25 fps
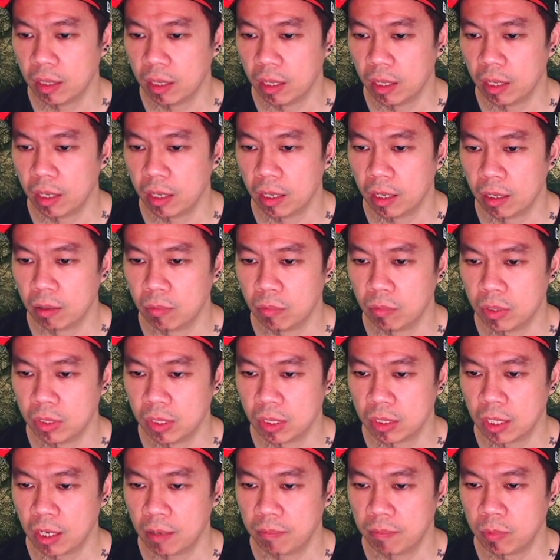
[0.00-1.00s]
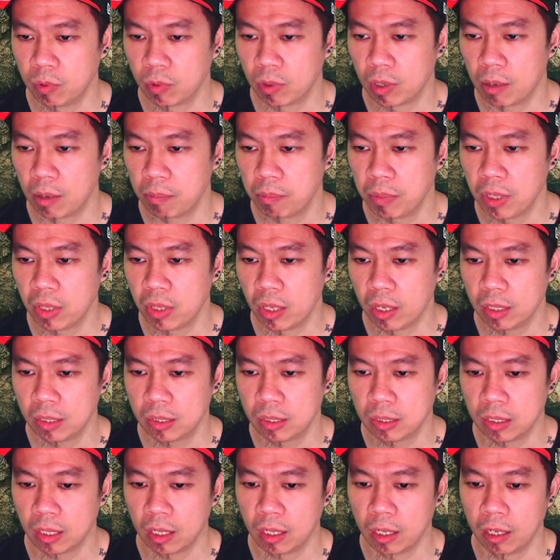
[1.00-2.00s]
And then we just have to copy
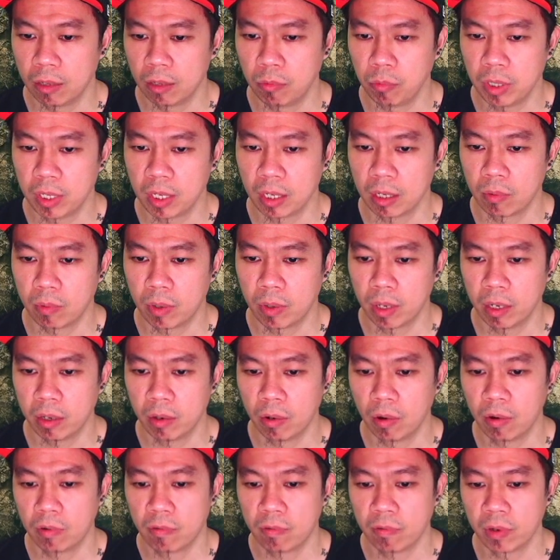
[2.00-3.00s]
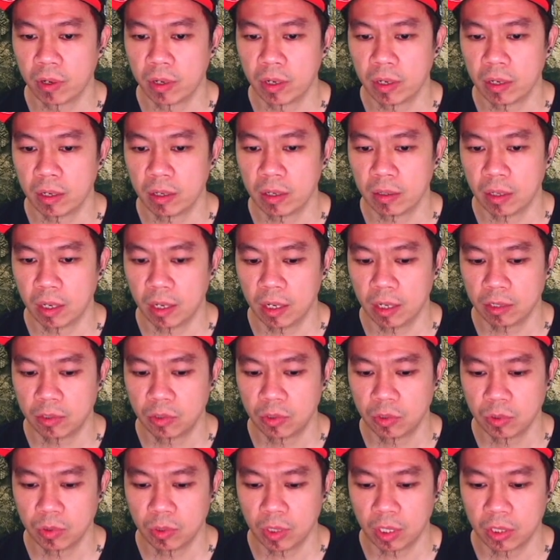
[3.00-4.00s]
this, and then we can run over
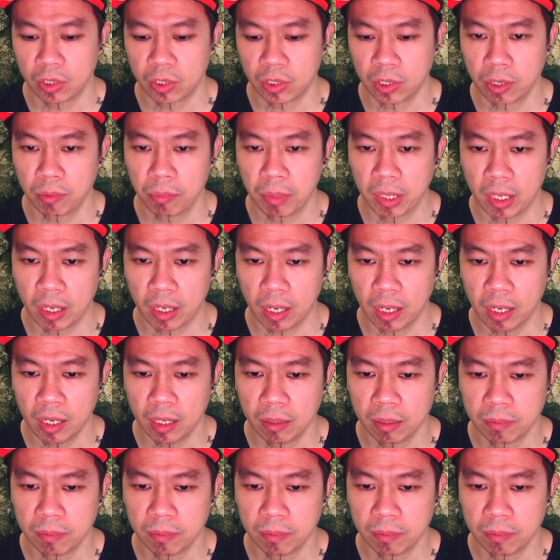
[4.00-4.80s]
through a terminal.